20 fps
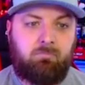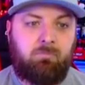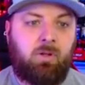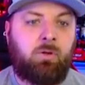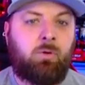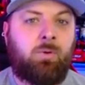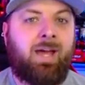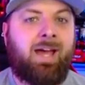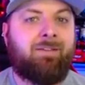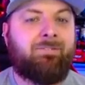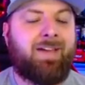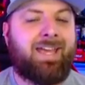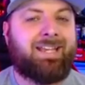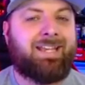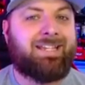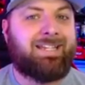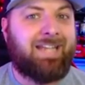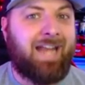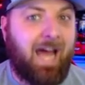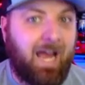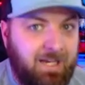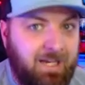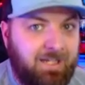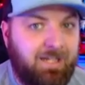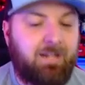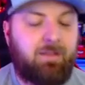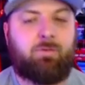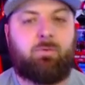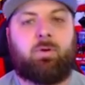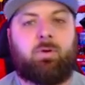you have a
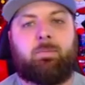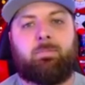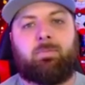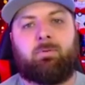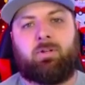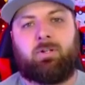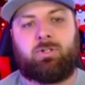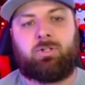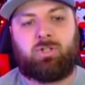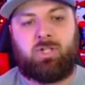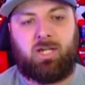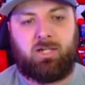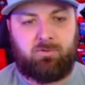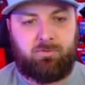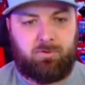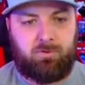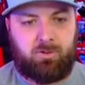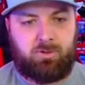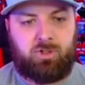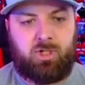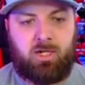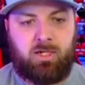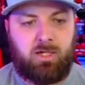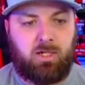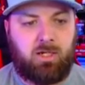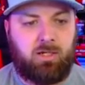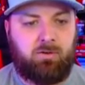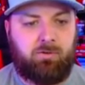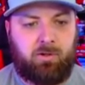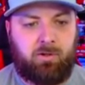93% chance for the chain to
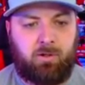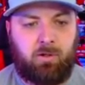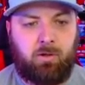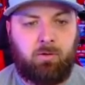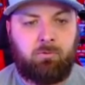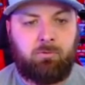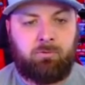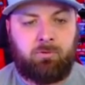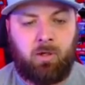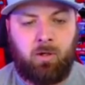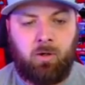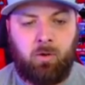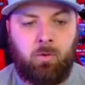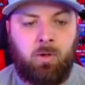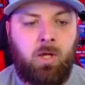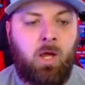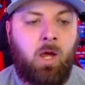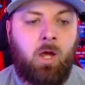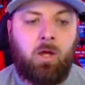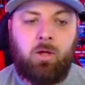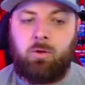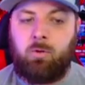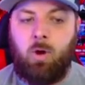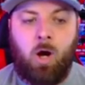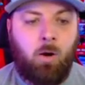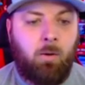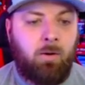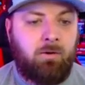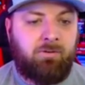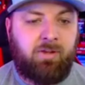continue. So you
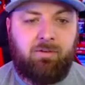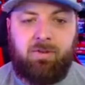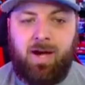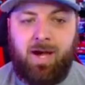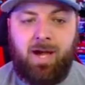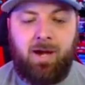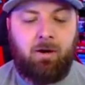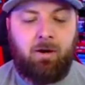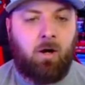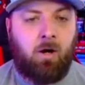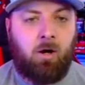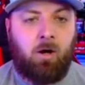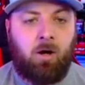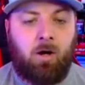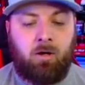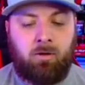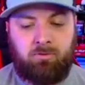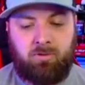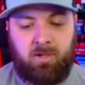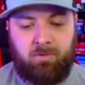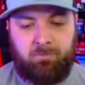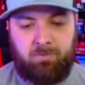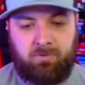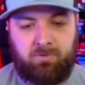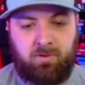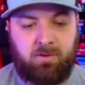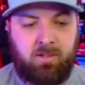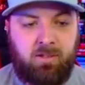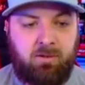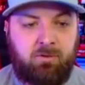always have higher odds if it's
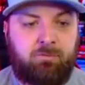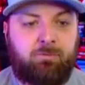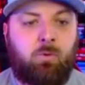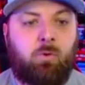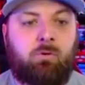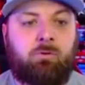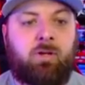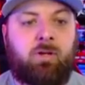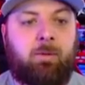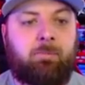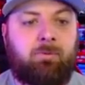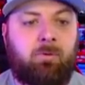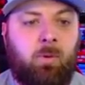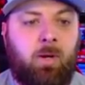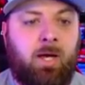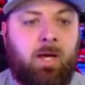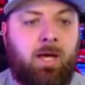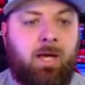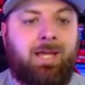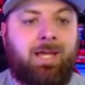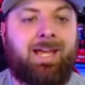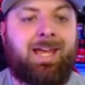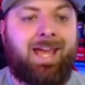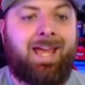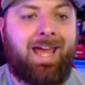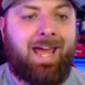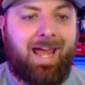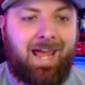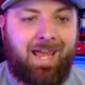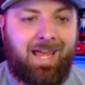at least 4 steps away
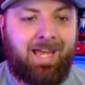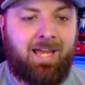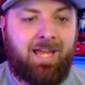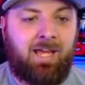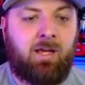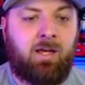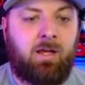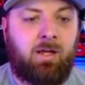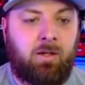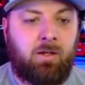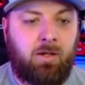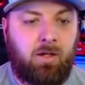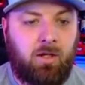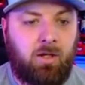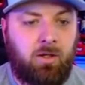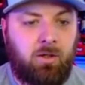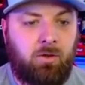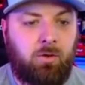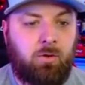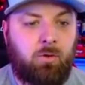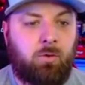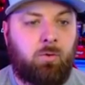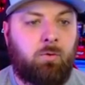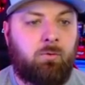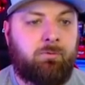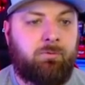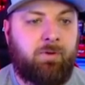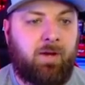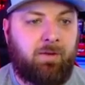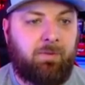and you
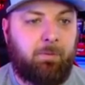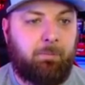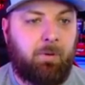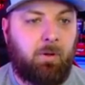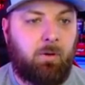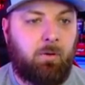faint the